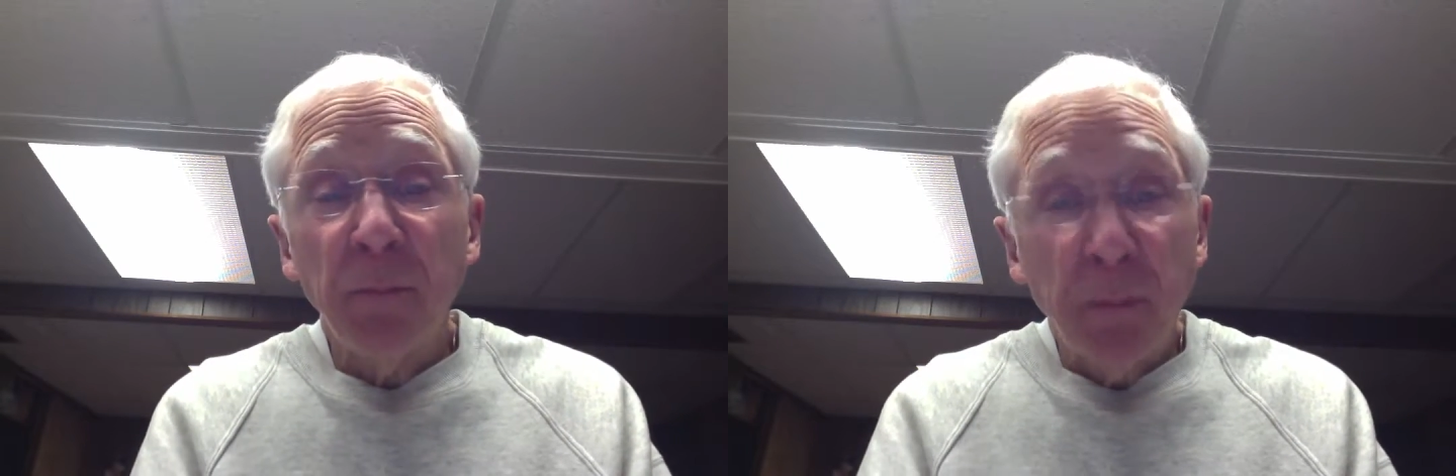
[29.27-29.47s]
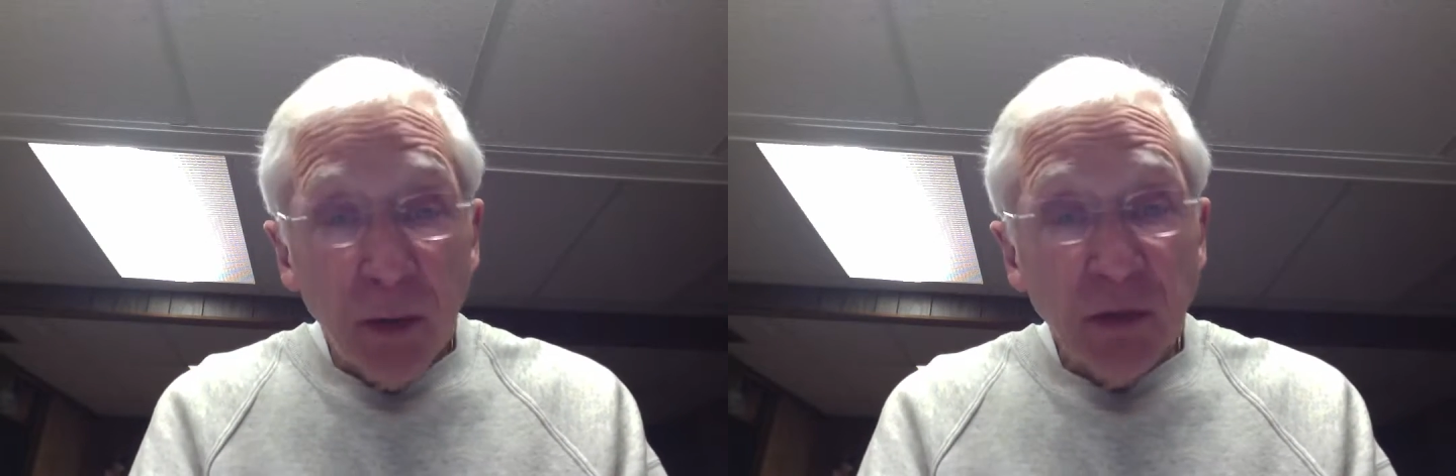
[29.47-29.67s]

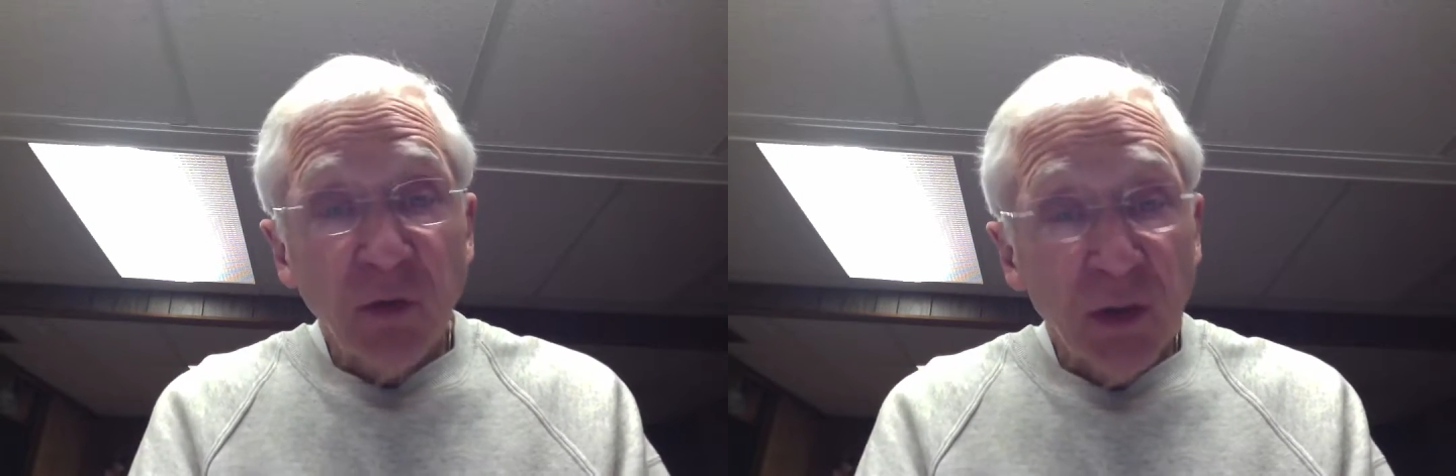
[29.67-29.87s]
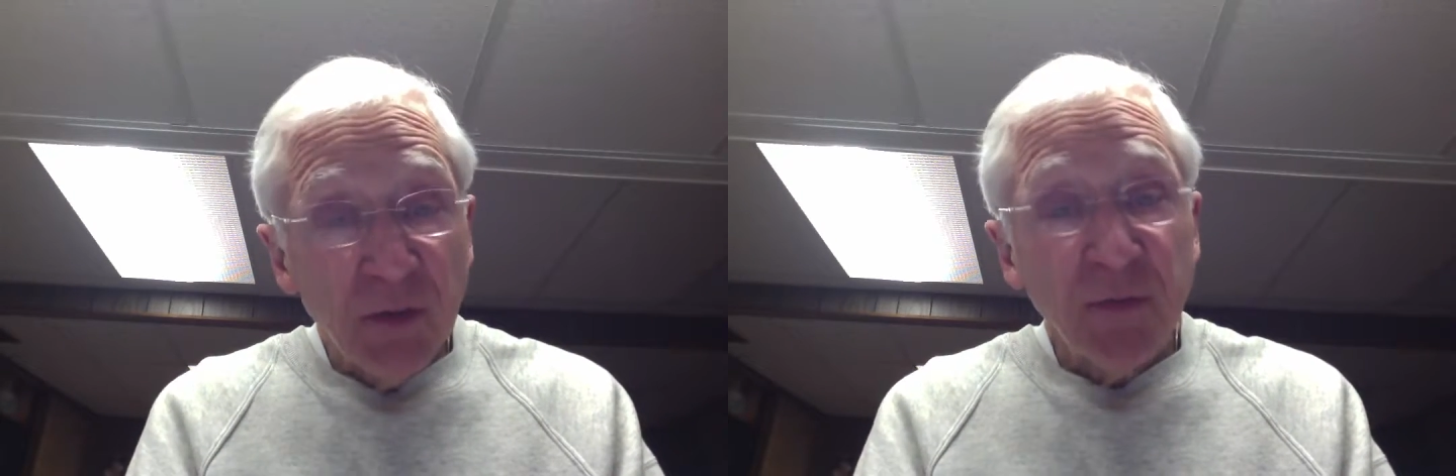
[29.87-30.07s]

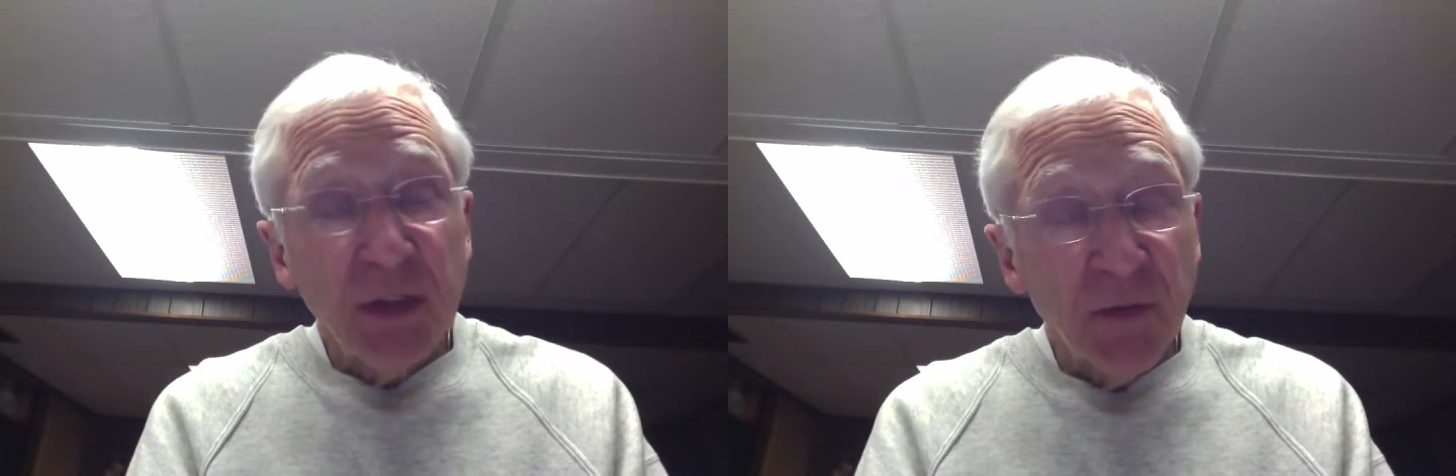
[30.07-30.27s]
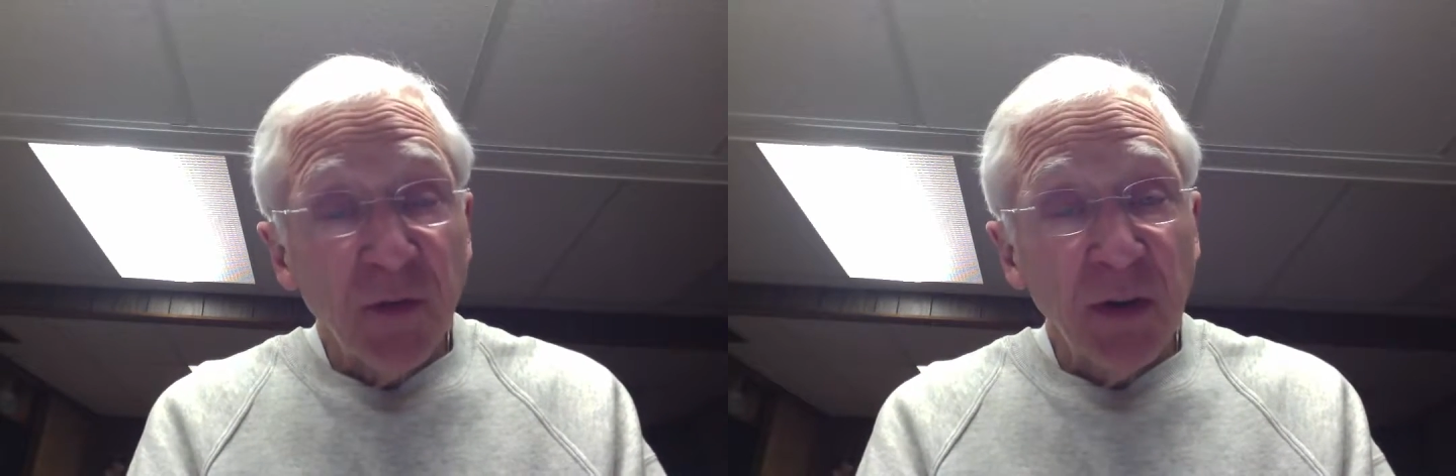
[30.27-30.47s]
bunch of
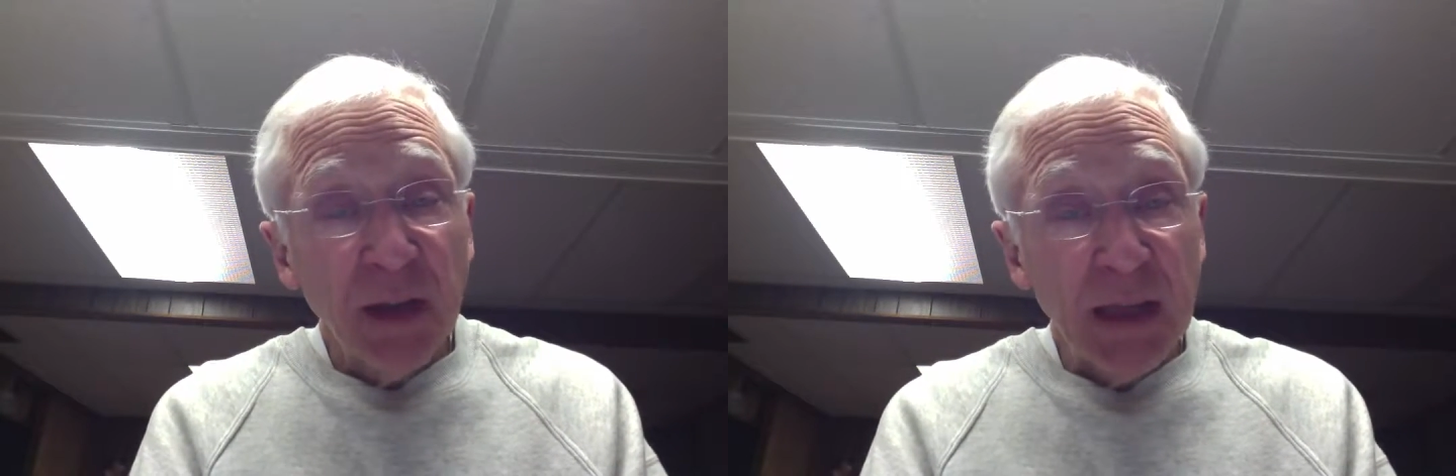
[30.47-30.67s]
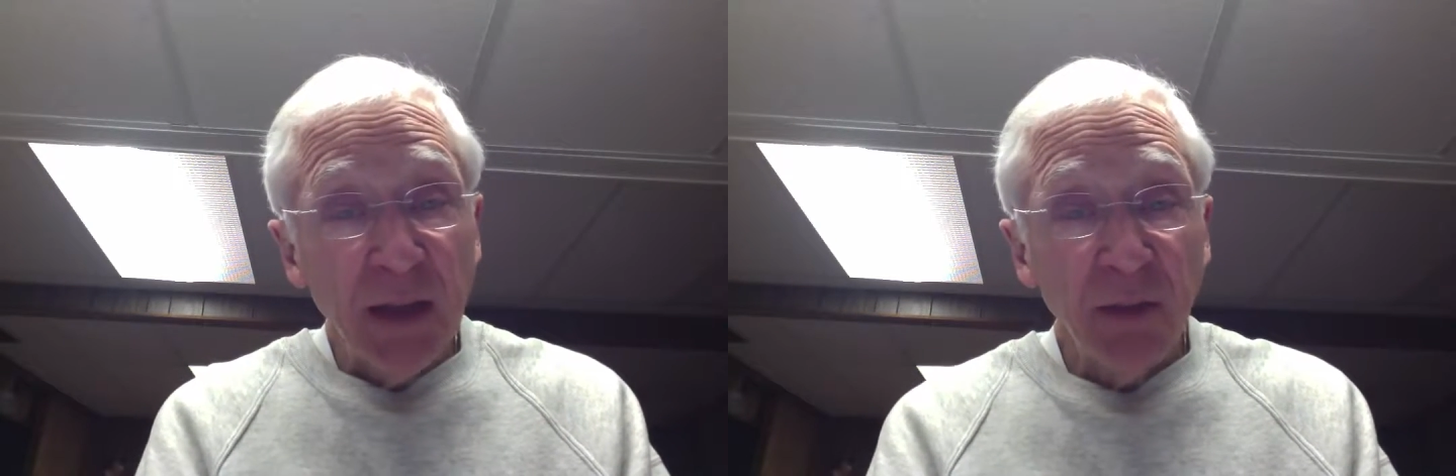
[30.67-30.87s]
different
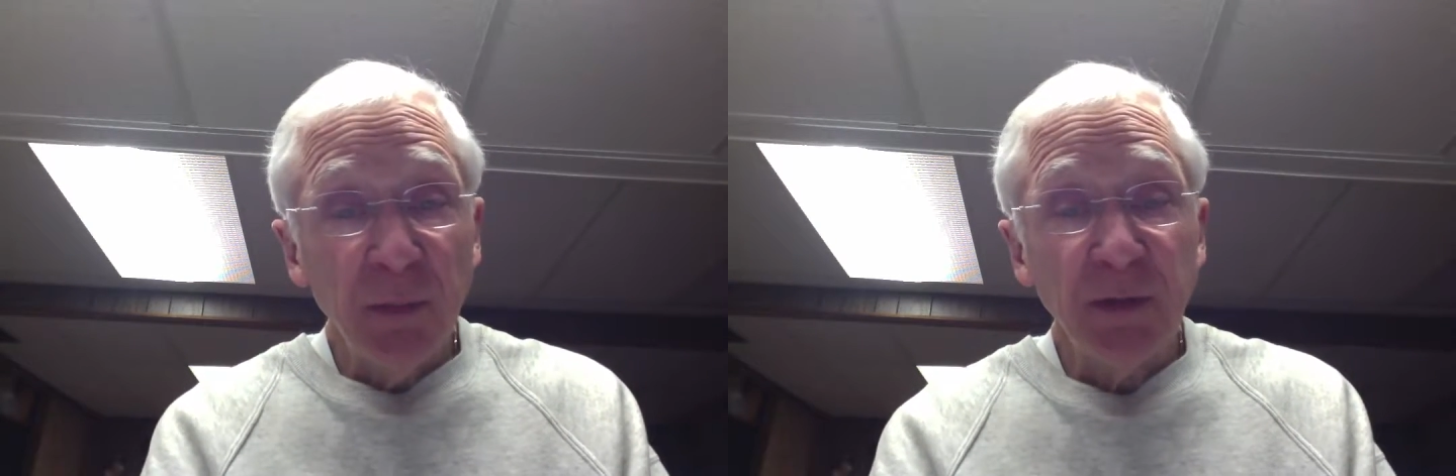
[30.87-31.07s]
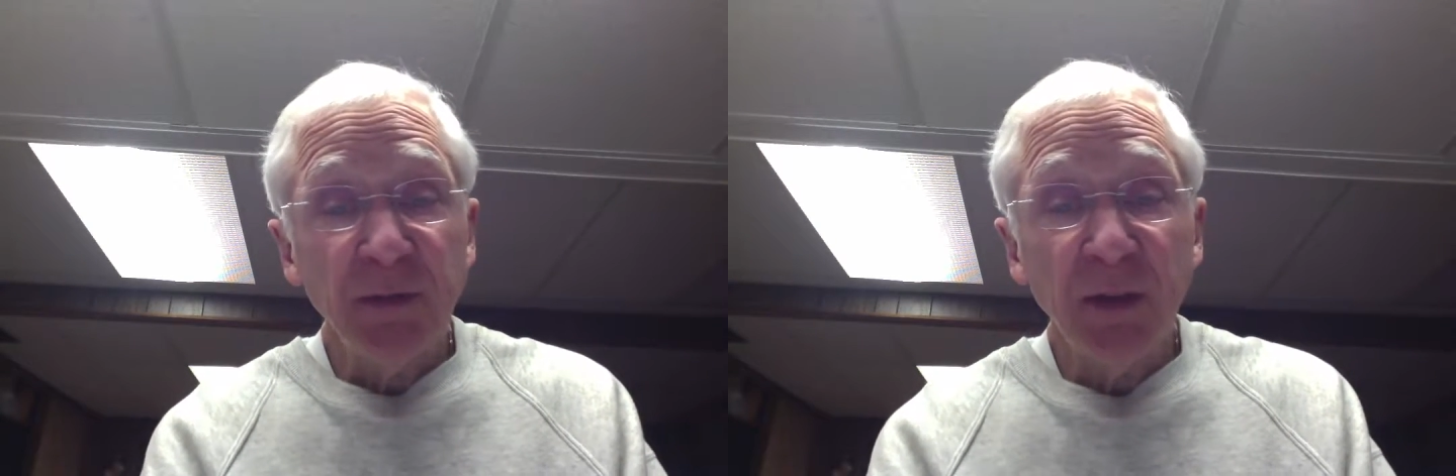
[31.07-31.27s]

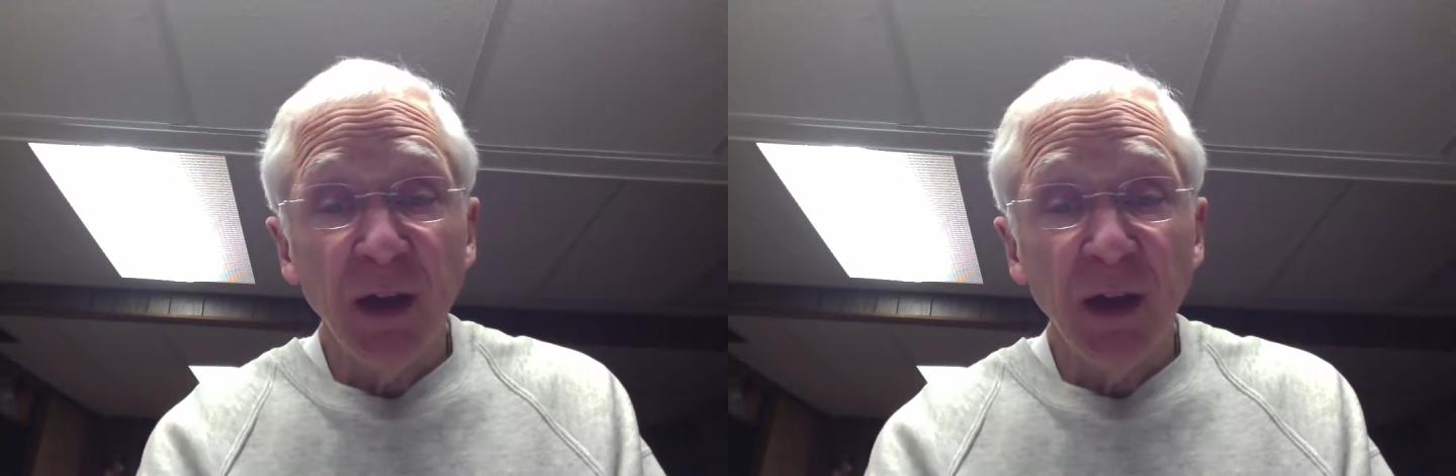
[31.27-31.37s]
elements